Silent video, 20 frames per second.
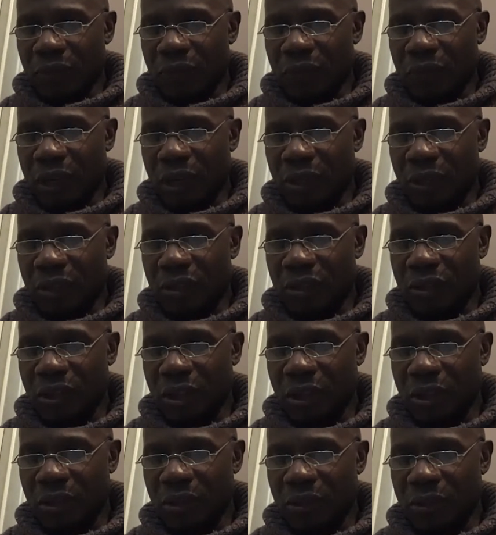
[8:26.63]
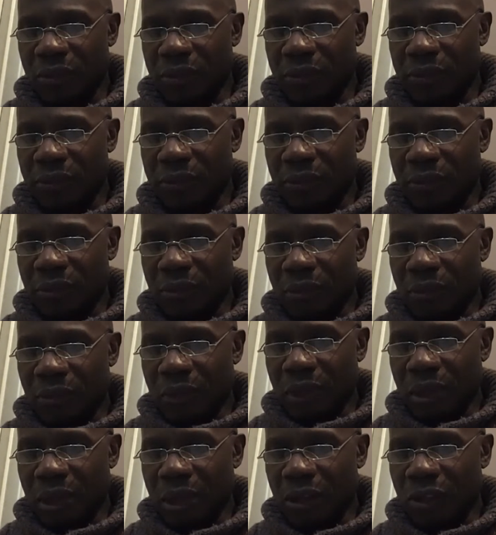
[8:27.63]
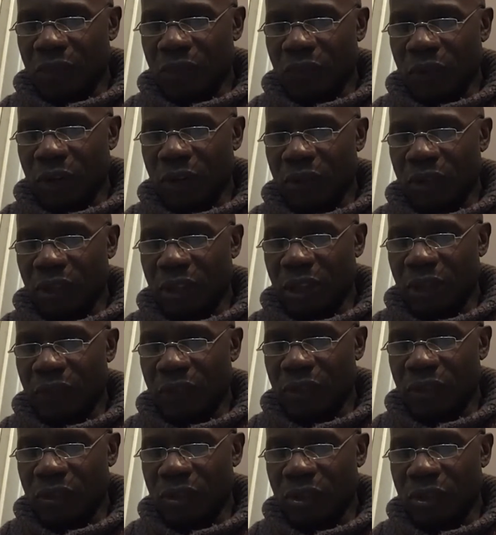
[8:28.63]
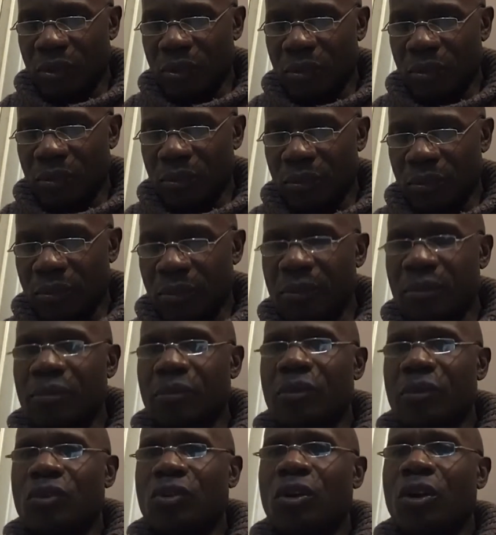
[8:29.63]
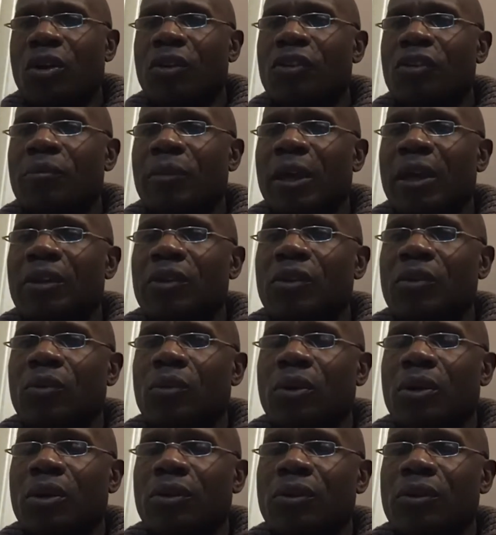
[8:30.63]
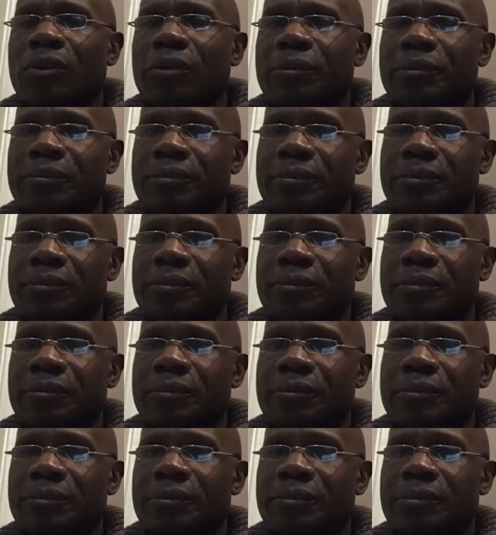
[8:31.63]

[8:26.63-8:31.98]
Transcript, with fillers: finally still and as far as any of us knew, the tallest man in the world.